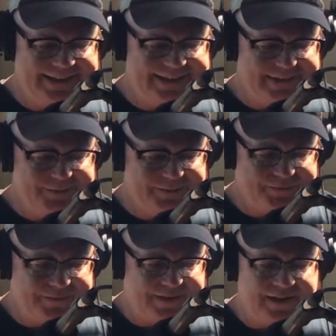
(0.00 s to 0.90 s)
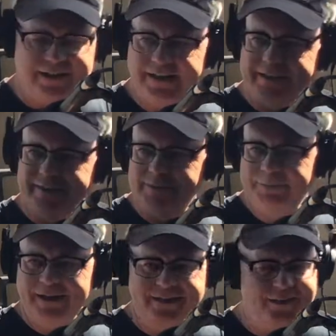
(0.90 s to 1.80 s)
all right, comes
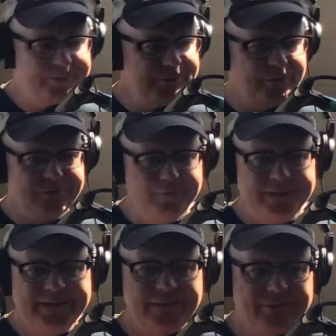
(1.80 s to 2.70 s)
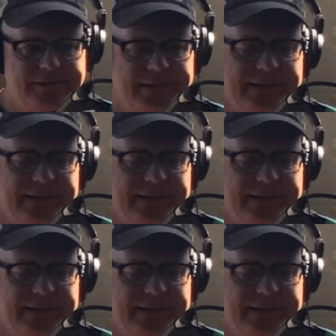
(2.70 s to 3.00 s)
over one day with,